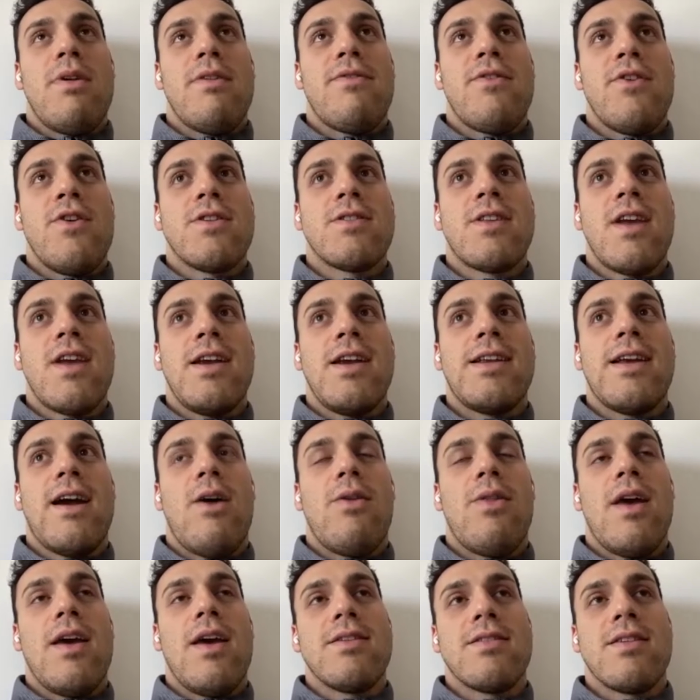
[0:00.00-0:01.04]
remember my first day
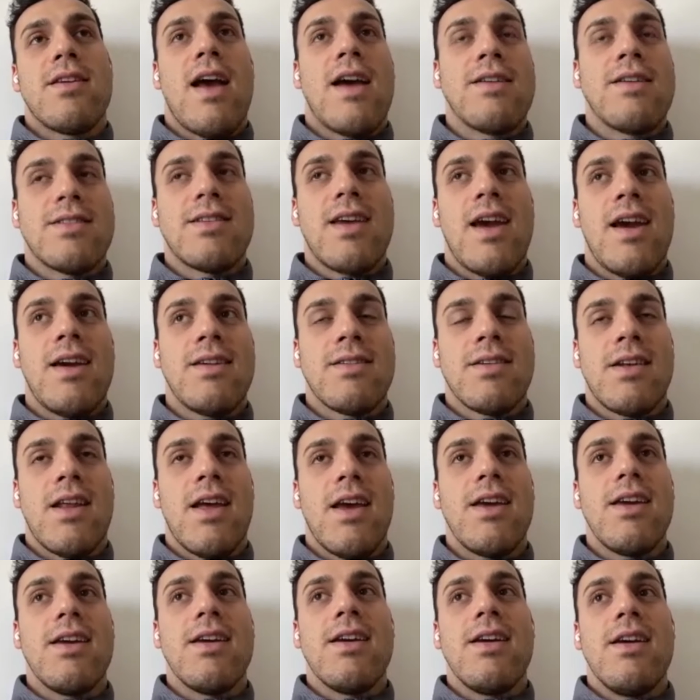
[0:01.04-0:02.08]
down here as a taster
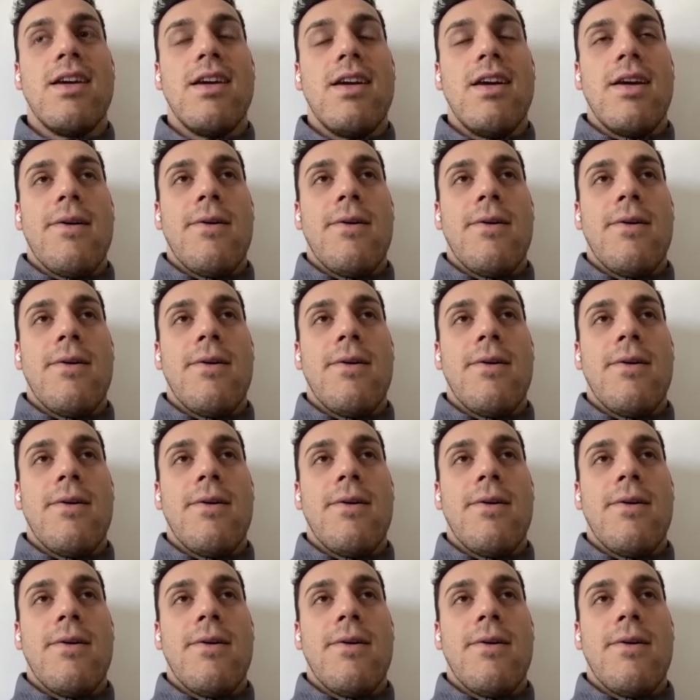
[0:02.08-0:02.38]
day,